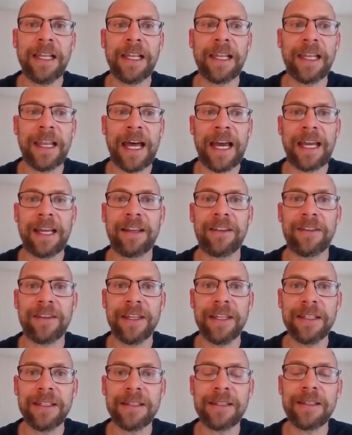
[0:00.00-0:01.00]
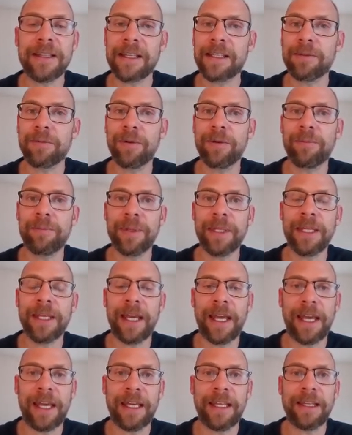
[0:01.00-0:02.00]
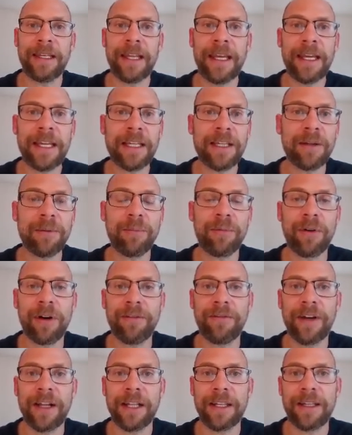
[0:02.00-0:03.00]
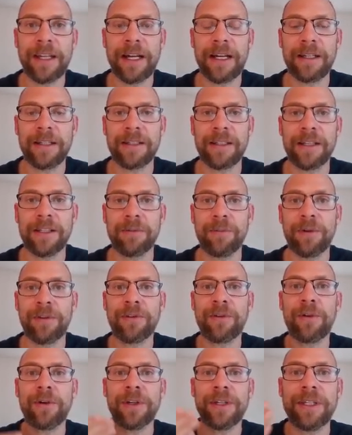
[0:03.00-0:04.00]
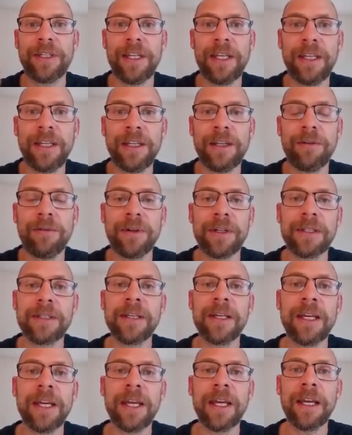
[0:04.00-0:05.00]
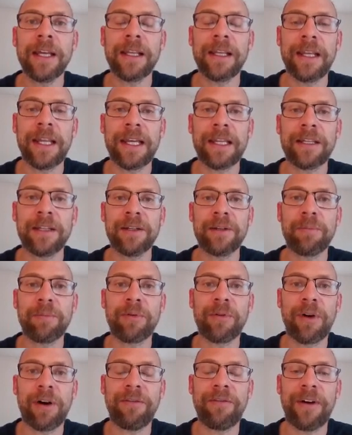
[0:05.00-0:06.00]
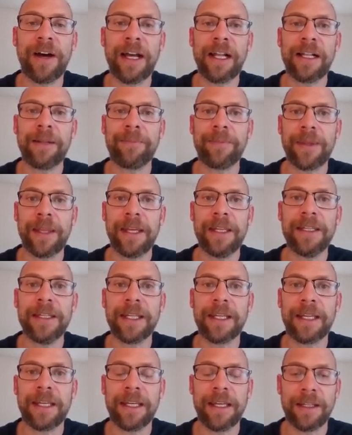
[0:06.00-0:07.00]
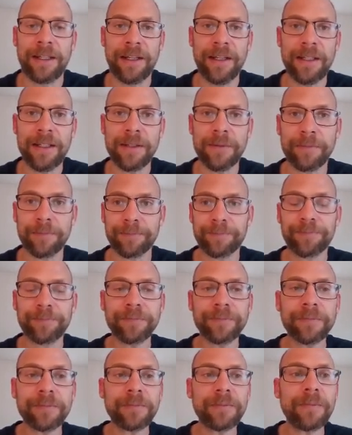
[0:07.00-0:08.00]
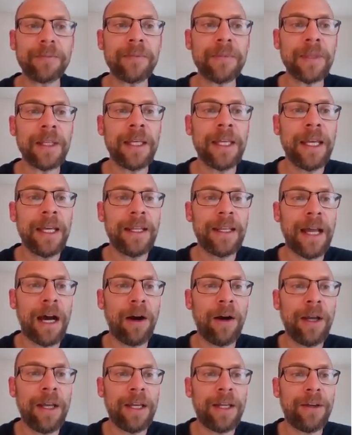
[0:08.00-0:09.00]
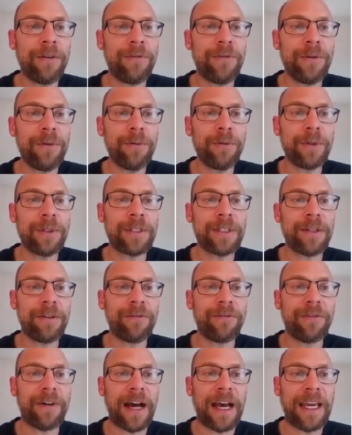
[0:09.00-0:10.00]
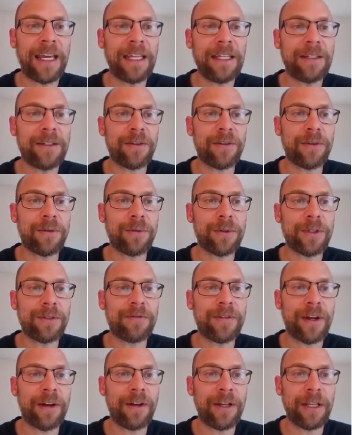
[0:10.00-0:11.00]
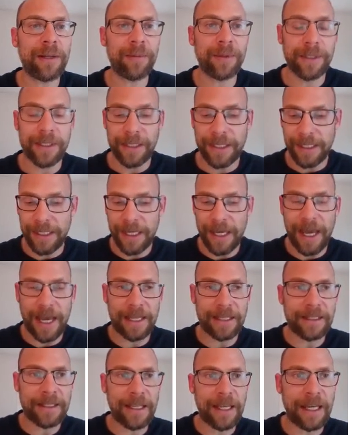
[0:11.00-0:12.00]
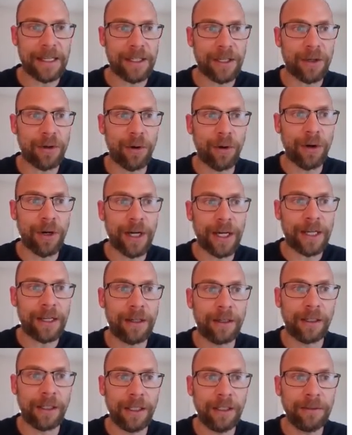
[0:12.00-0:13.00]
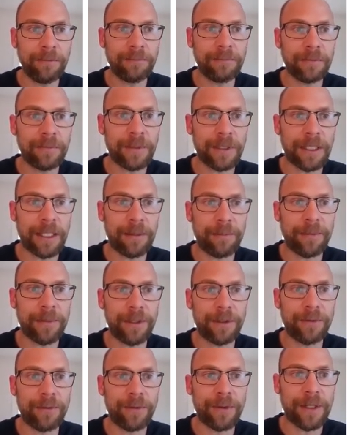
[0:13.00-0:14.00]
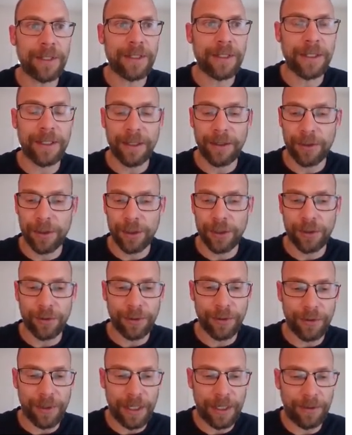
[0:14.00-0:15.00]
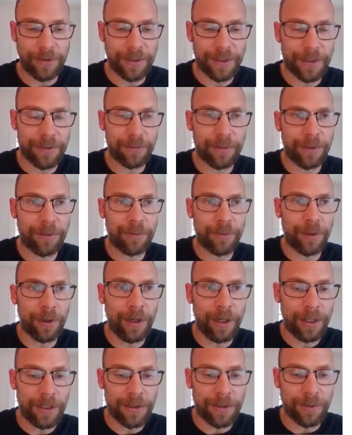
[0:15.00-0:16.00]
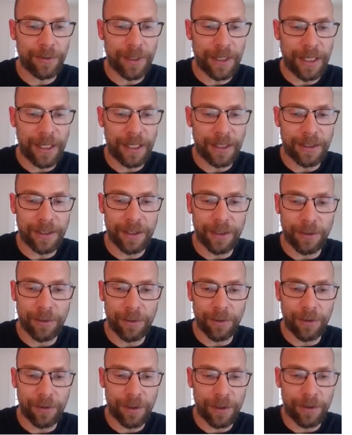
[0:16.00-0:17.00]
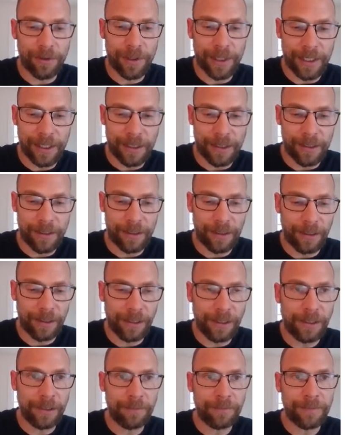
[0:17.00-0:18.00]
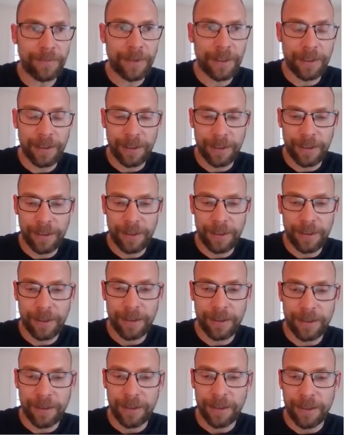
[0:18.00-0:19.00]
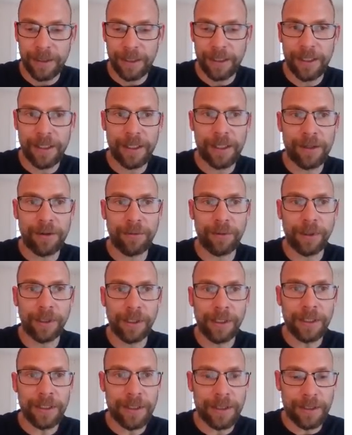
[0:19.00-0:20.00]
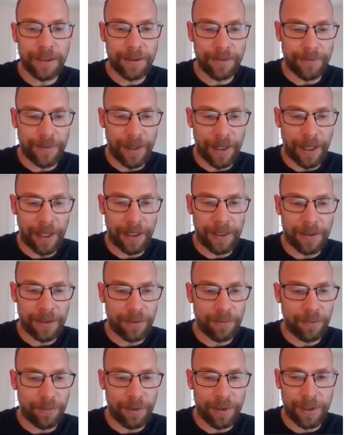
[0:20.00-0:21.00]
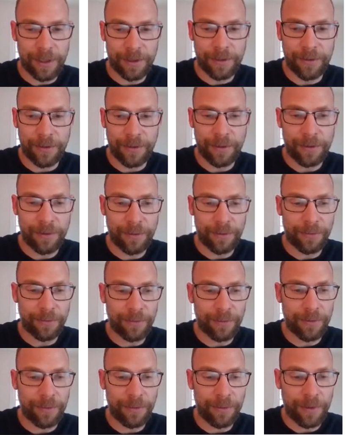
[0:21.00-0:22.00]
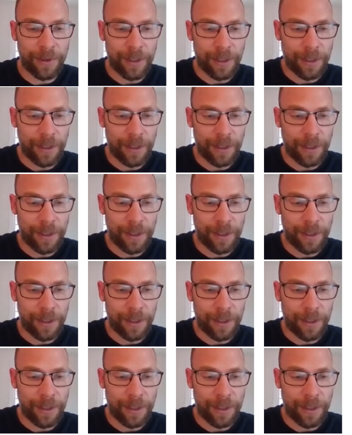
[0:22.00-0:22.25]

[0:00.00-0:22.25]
like this. This would be a latent profile analysis with continuous latent profile indicators. Now, if you defined those variables here as categorical, let me do this here to show you how this would work. So categorical equals x1 through